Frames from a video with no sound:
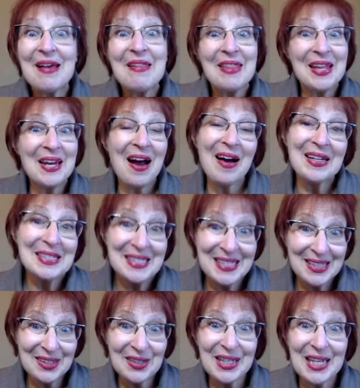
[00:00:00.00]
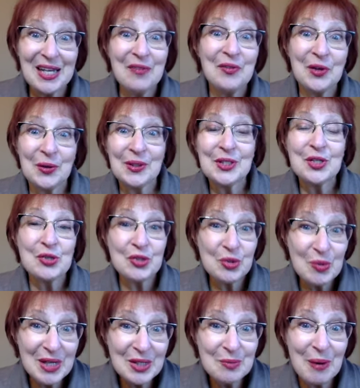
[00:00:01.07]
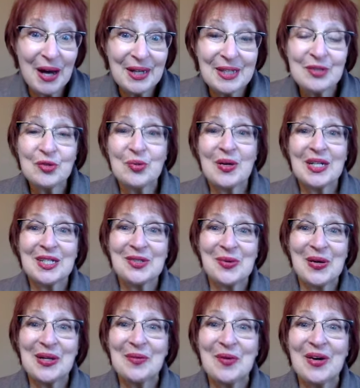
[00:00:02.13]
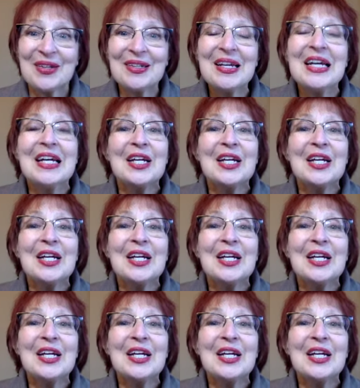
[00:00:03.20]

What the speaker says: Then ideally, if you're in your sweet spot in 2021,